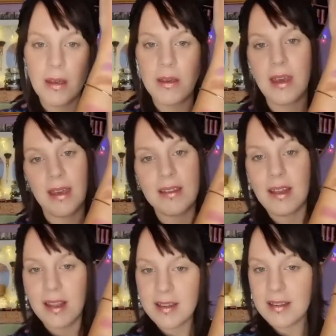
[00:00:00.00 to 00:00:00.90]
Okay,
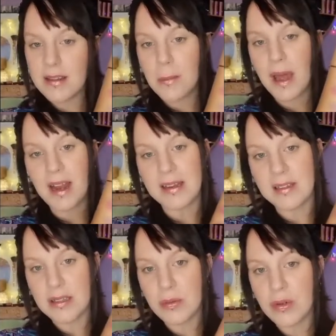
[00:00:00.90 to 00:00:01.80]
so this is the
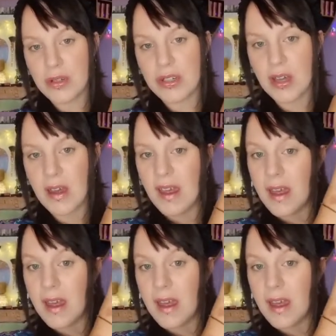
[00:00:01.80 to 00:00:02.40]
palette swatched.